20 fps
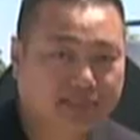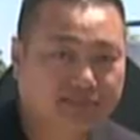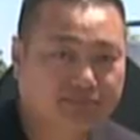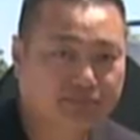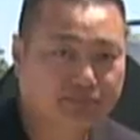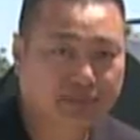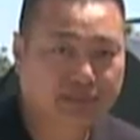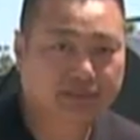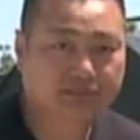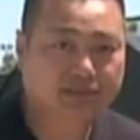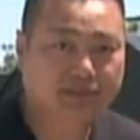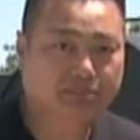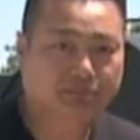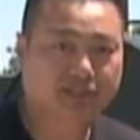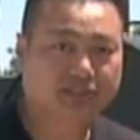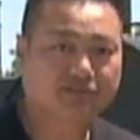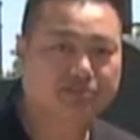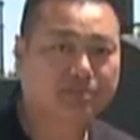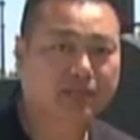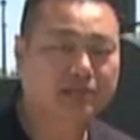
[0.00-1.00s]
beef ribs, the
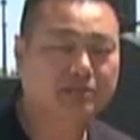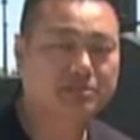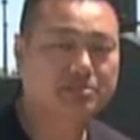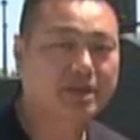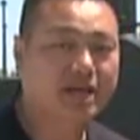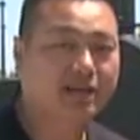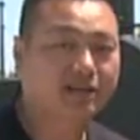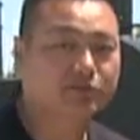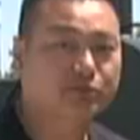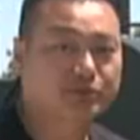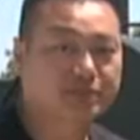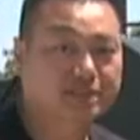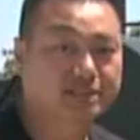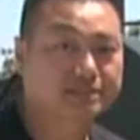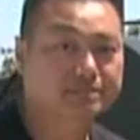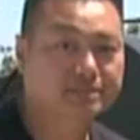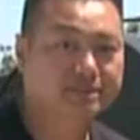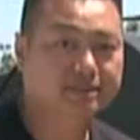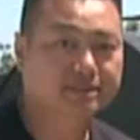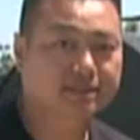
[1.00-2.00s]
beef baby back
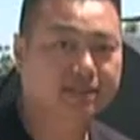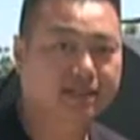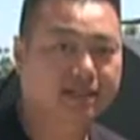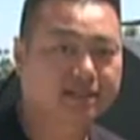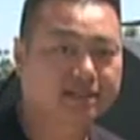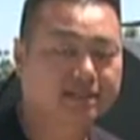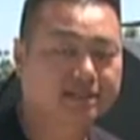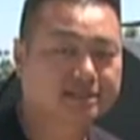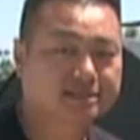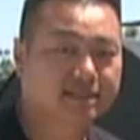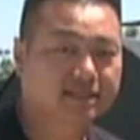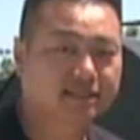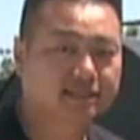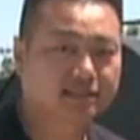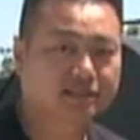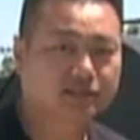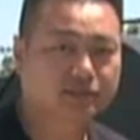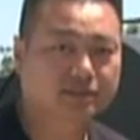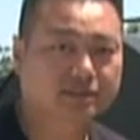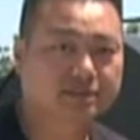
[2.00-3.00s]
ribs, and the
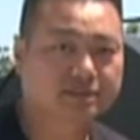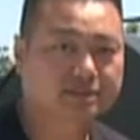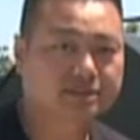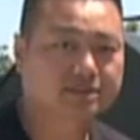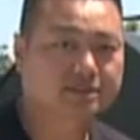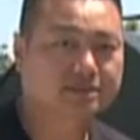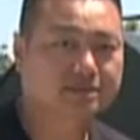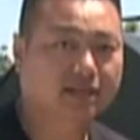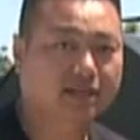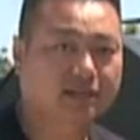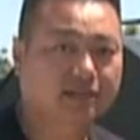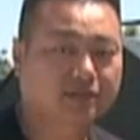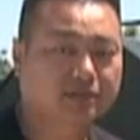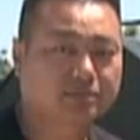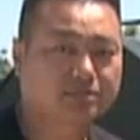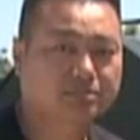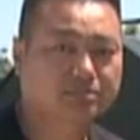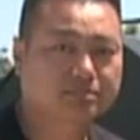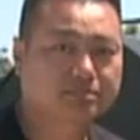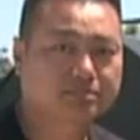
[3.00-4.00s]
St. Louis
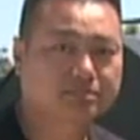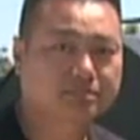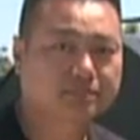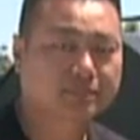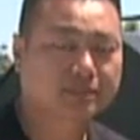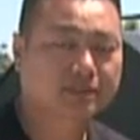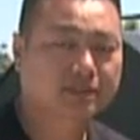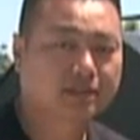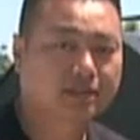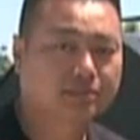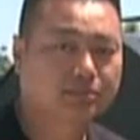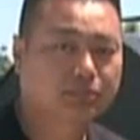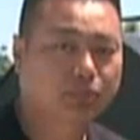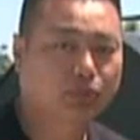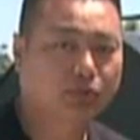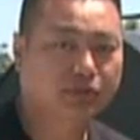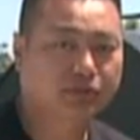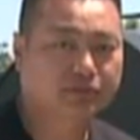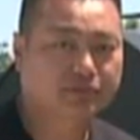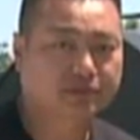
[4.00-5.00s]
style
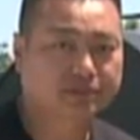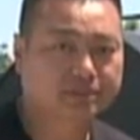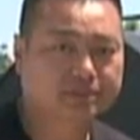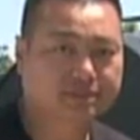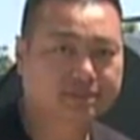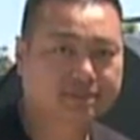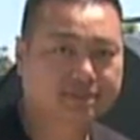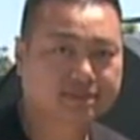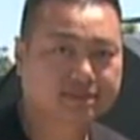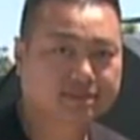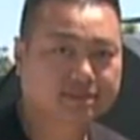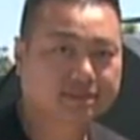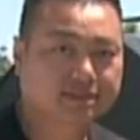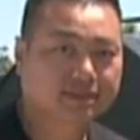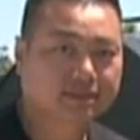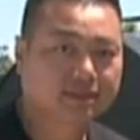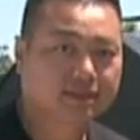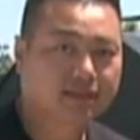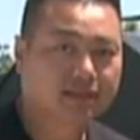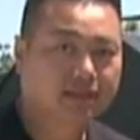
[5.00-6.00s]
pork ribs.
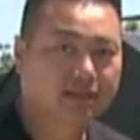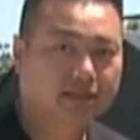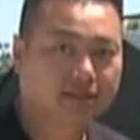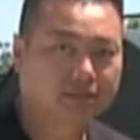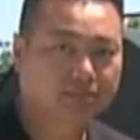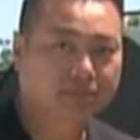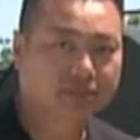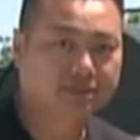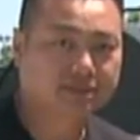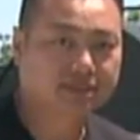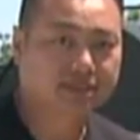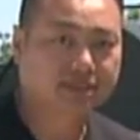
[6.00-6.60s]
Uh, but